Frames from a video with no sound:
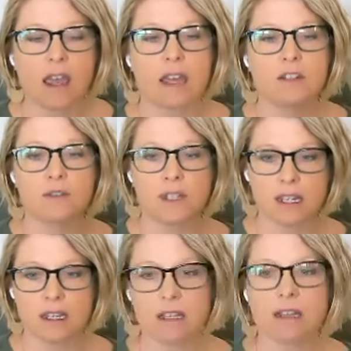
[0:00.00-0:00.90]
And you
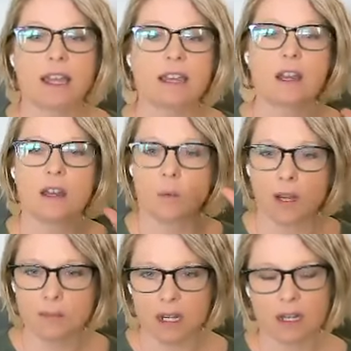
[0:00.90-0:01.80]
see, like,
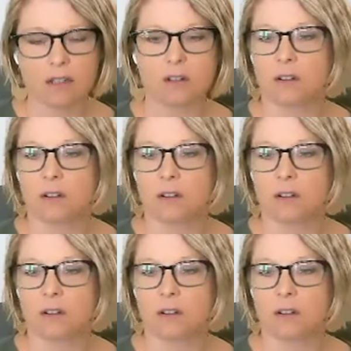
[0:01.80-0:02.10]
1 minute